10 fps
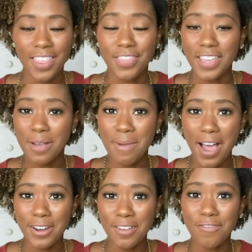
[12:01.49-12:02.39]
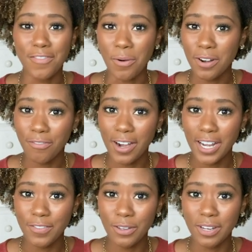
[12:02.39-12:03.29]
Think about it, phone a friend
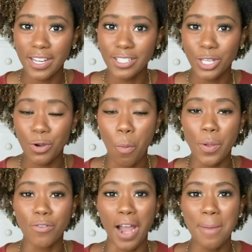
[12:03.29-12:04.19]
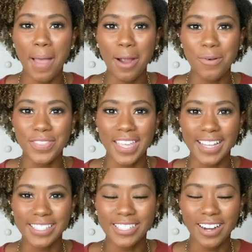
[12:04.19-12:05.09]
if you need to. We'll be right back with
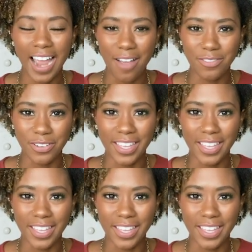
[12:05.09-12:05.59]
the answer after